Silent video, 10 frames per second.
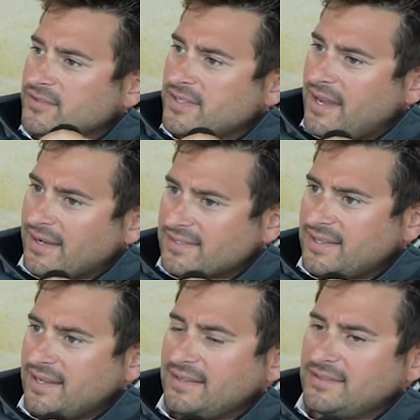the next
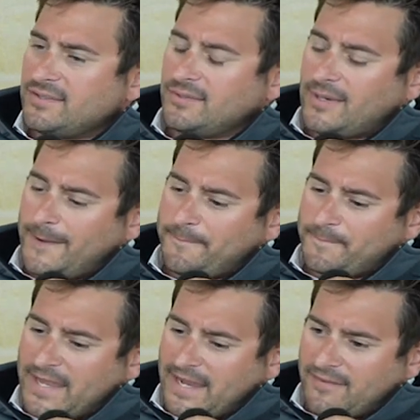thing to um,
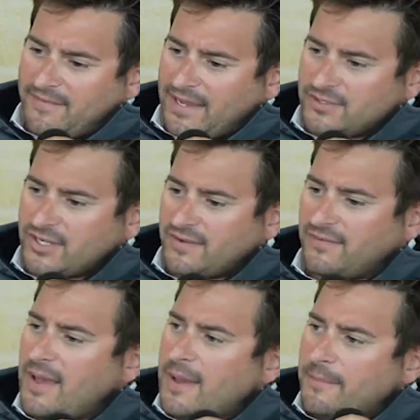take advantage
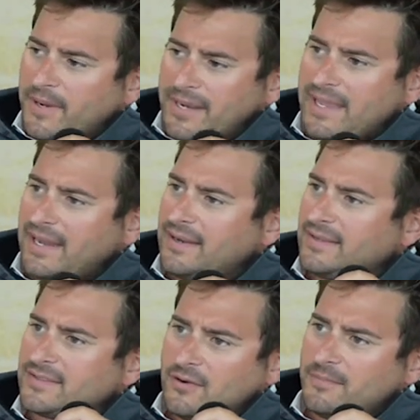of. But again,
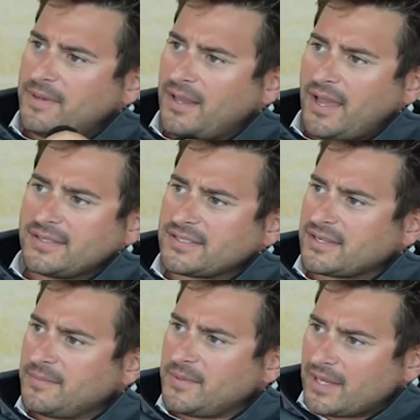it's open lines
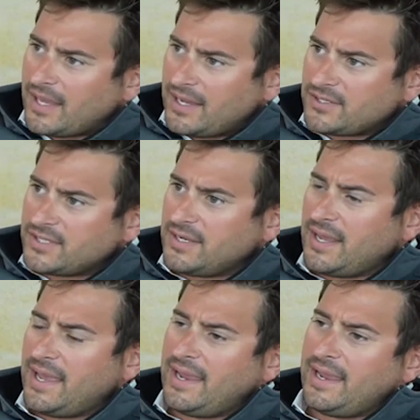of communication
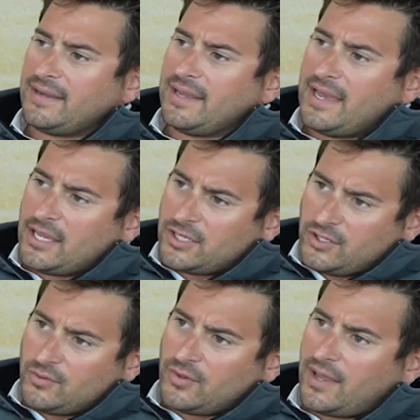and
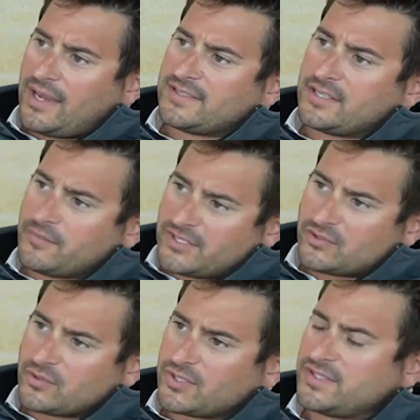utilizing
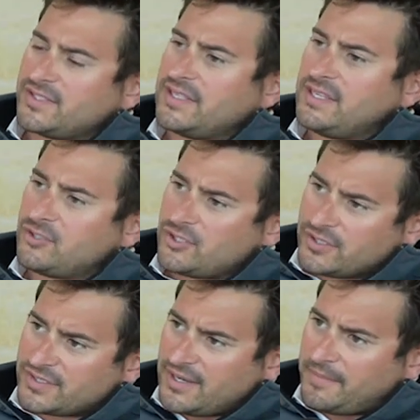resources that the
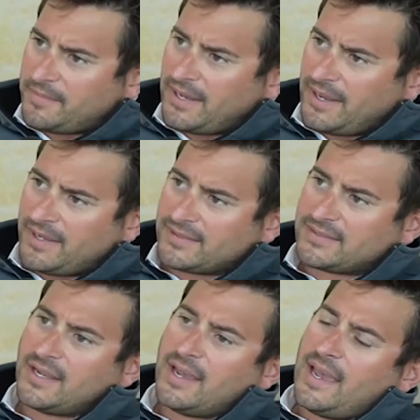insurance company
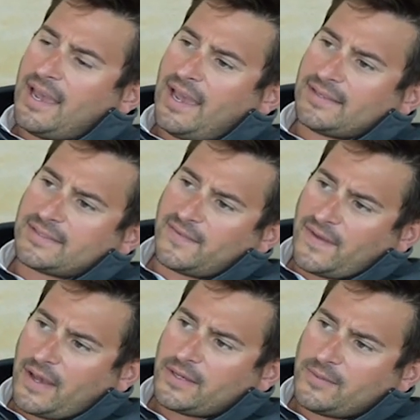has as a
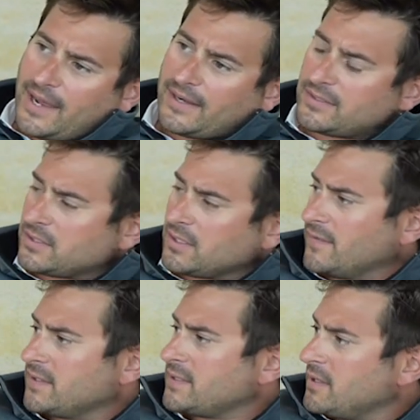value-added
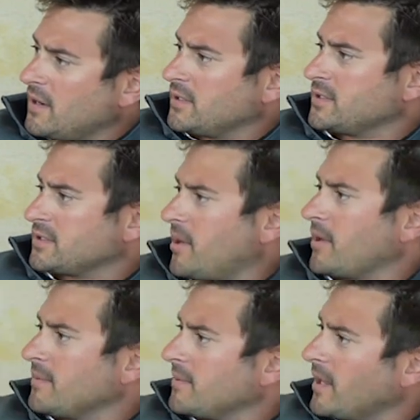service and not just a
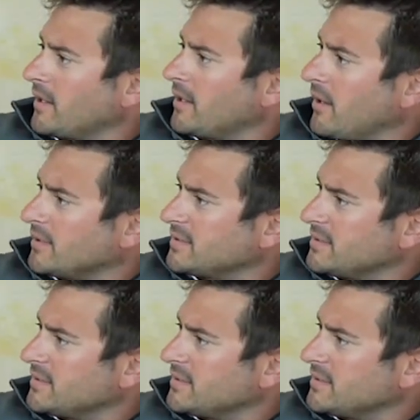bottom-line cost.